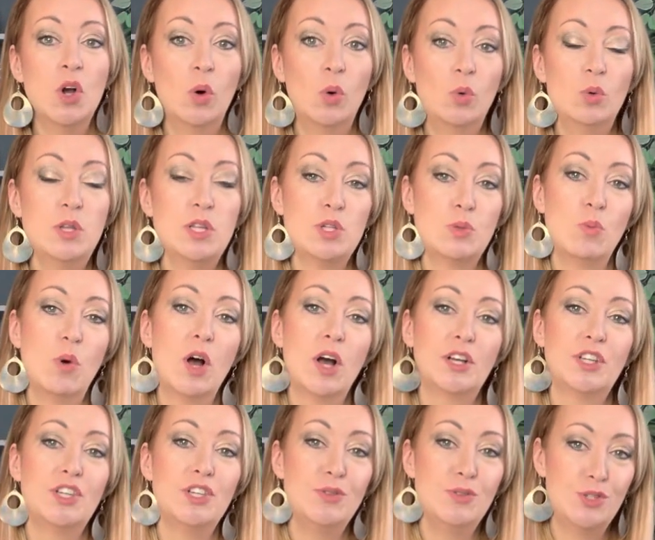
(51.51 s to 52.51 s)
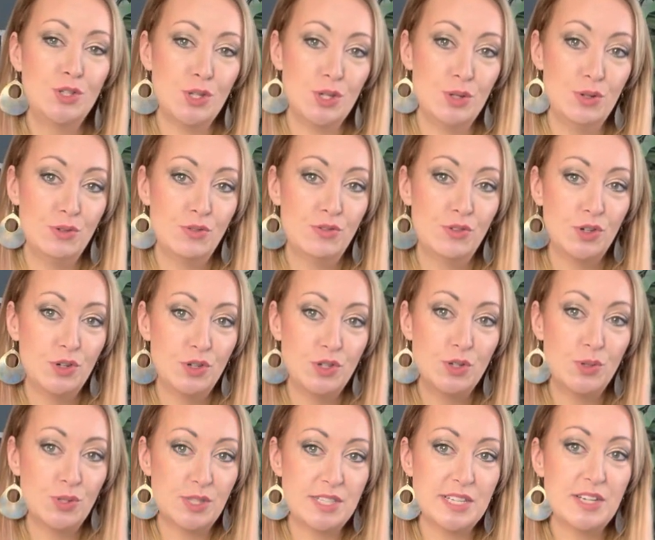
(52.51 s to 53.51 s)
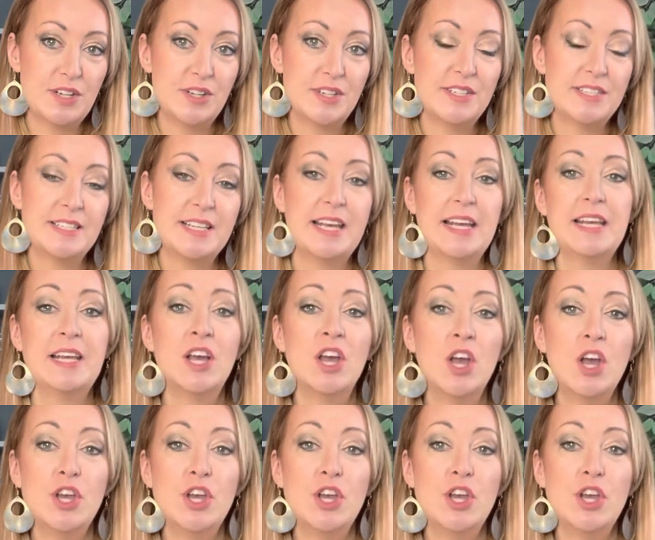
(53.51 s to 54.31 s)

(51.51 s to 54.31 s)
all this work you do for your CIC,